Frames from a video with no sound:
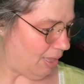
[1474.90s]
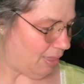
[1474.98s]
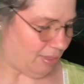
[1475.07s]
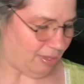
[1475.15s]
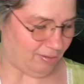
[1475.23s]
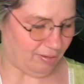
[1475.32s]

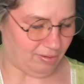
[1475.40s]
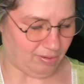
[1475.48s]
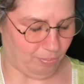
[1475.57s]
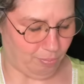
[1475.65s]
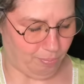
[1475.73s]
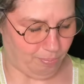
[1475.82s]
this is
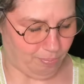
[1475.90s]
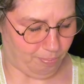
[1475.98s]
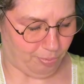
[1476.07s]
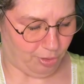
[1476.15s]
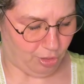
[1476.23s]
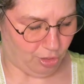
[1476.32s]
a
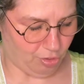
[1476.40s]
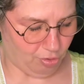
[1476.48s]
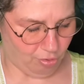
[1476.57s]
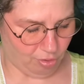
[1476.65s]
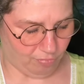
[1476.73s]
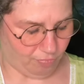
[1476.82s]

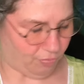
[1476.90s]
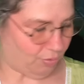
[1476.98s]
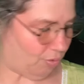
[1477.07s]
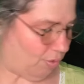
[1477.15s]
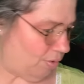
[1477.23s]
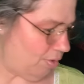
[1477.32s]

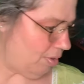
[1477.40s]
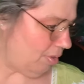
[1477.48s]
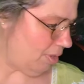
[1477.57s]
beautiful